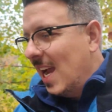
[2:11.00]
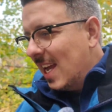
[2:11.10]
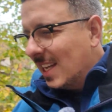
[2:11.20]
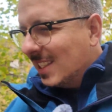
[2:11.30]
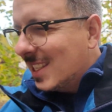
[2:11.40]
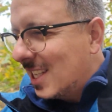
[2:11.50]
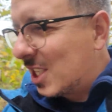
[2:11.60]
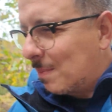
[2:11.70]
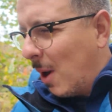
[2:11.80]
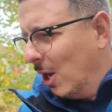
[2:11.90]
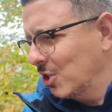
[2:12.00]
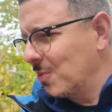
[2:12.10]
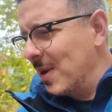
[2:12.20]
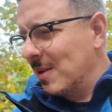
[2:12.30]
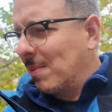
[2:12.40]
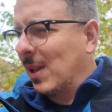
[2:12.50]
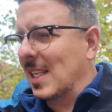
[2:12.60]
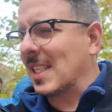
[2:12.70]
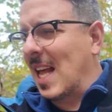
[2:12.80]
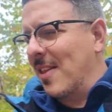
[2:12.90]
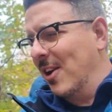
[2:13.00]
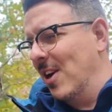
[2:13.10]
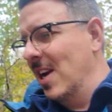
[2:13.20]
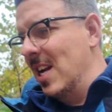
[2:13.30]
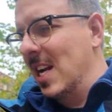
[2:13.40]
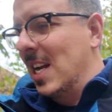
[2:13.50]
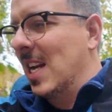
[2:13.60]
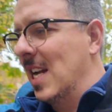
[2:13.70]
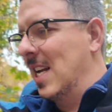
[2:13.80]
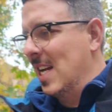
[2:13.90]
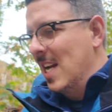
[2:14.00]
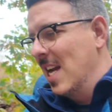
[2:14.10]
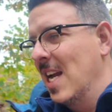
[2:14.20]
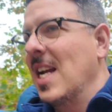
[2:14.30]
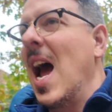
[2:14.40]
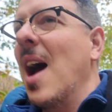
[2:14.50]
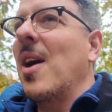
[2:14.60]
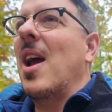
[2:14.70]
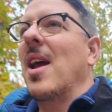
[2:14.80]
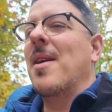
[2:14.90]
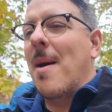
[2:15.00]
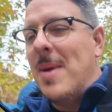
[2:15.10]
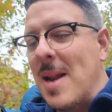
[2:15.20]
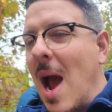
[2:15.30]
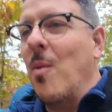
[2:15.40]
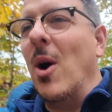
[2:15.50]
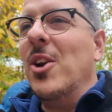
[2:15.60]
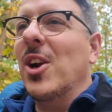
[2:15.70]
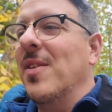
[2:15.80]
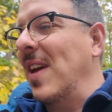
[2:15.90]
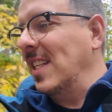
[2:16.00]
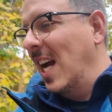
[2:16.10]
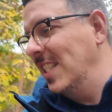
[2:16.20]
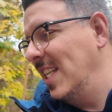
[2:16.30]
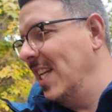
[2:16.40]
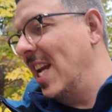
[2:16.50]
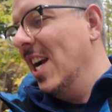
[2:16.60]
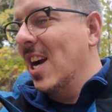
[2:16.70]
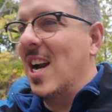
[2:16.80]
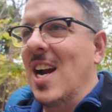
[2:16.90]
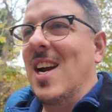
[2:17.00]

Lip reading: And this parchment plus leather, yeah, I mean, I wonder if that's hunting gear.